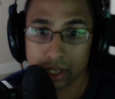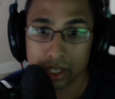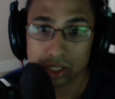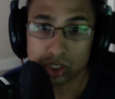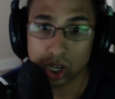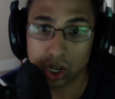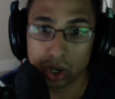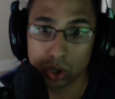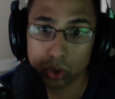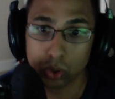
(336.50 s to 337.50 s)

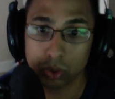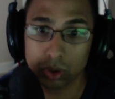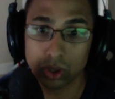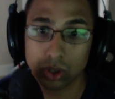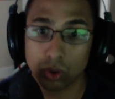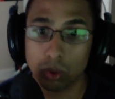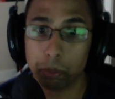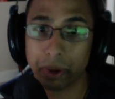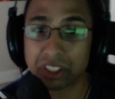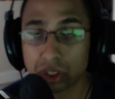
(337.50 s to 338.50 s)
So
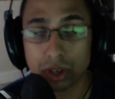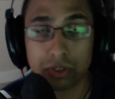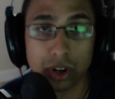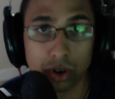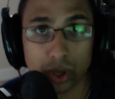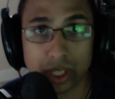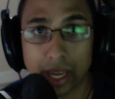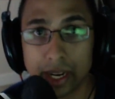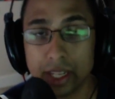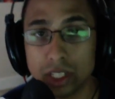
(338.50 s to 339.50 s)
basically, if you don't know what that
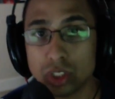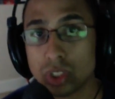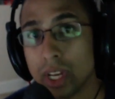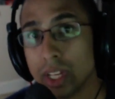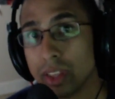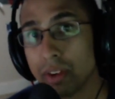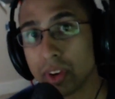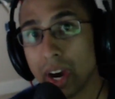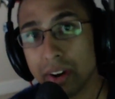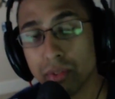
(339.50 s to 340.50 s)
is, they've
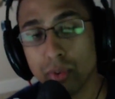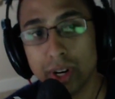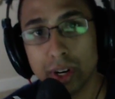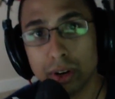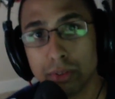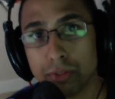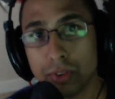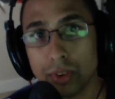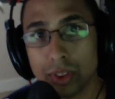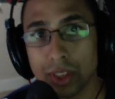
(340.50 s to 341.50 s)
gotten rid of
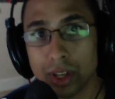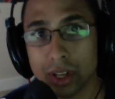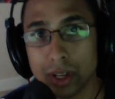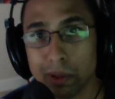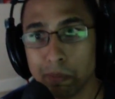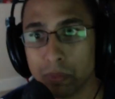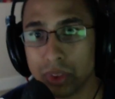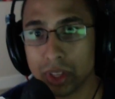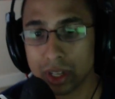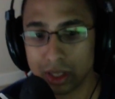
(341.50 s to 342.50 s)

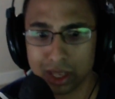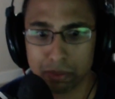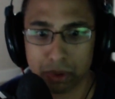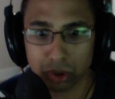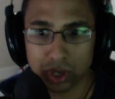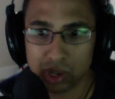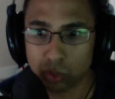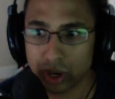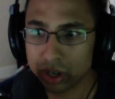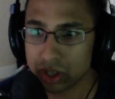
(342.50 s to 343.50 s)
the ability
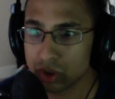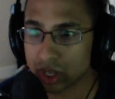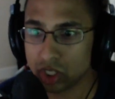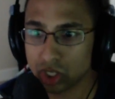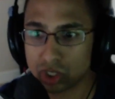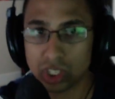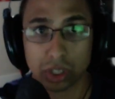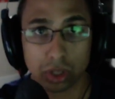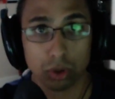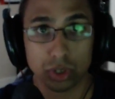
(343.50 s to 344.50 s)
where you can just see
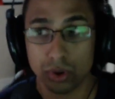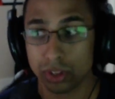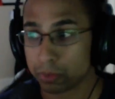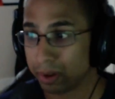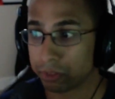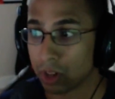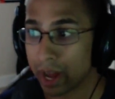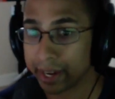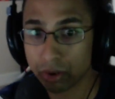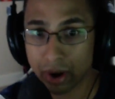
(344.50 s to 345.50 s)
cloaked units by
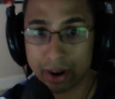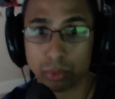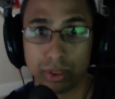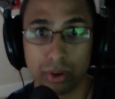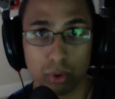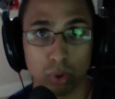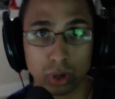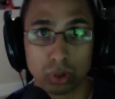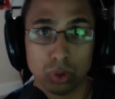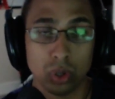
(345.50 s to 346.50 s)
flying around with your
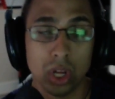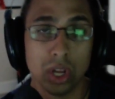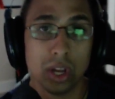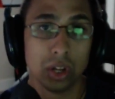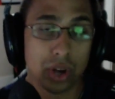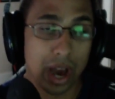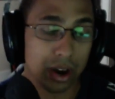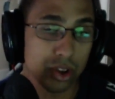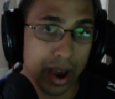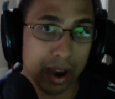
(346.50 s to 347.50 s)
Oracle. Now
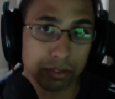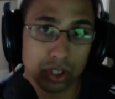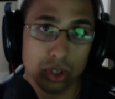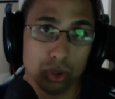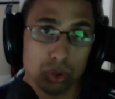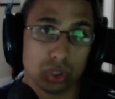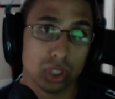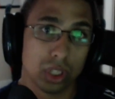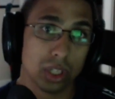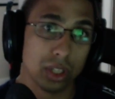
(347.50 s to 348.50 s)
you have to use
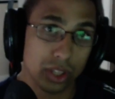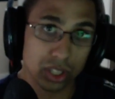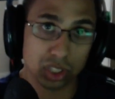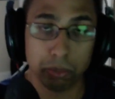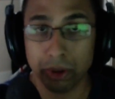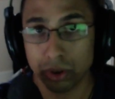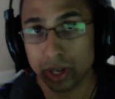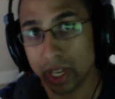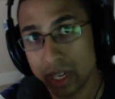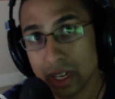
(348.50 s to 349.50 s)
this
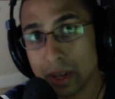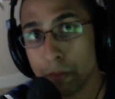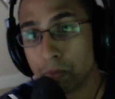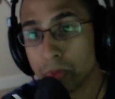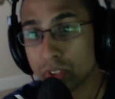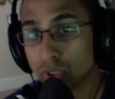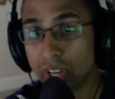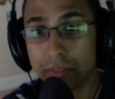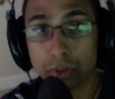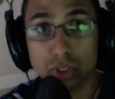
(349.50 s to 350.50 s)
ability. So say
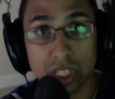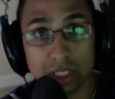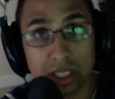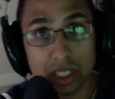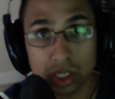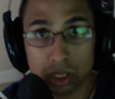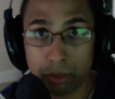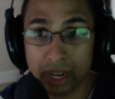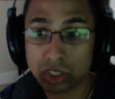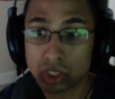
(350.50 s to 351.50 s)
if there's DTs in your
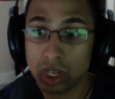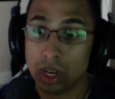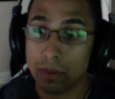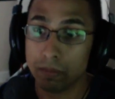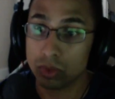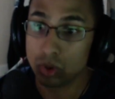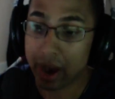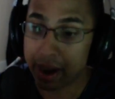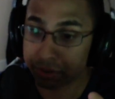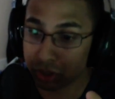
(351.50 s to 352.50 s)
base, you
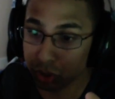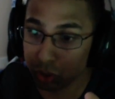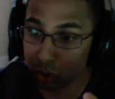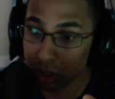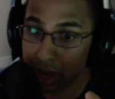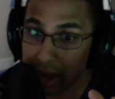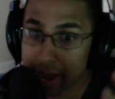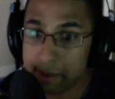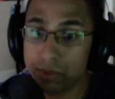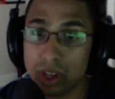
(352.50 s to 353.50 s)
have to
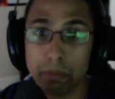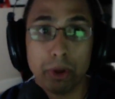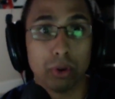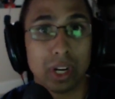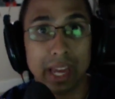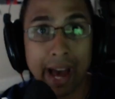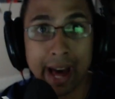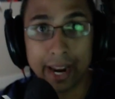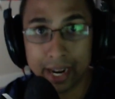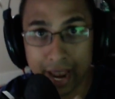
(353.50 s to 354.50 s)
aim the ability at
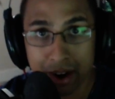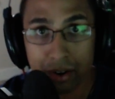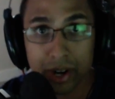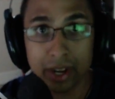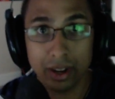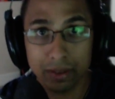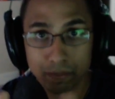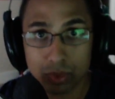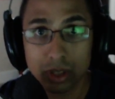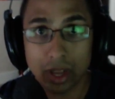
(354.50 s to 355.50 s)
an area
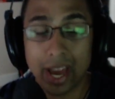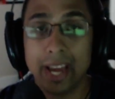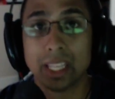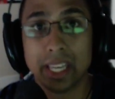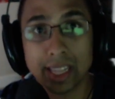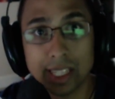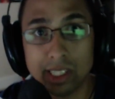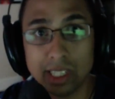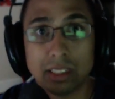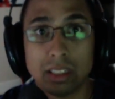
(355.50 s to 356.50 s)
and get the
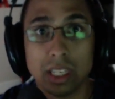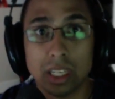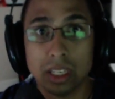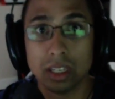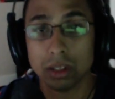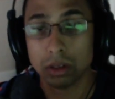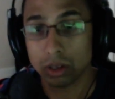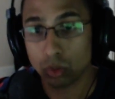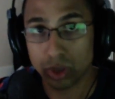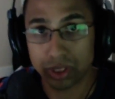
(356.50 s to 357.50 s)
DT
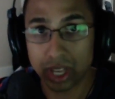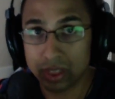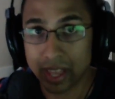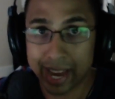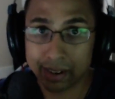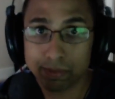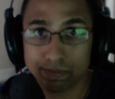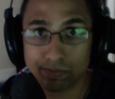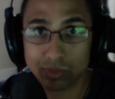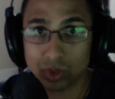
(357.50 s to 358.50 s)
within that.
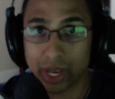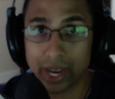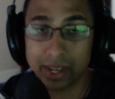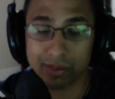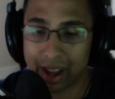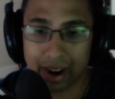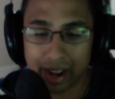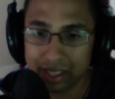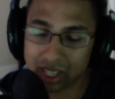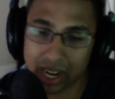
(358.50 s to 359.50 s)
Okay,
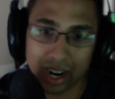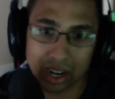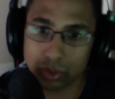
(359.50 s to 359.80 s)
it's kind of hard to